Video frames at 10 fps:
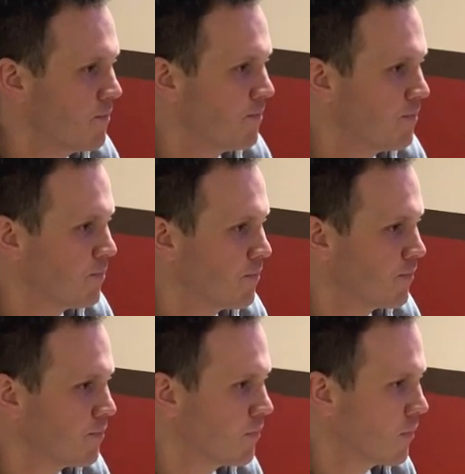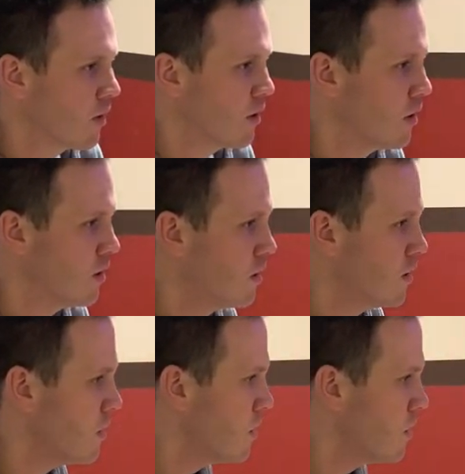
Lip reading: (no one is talking)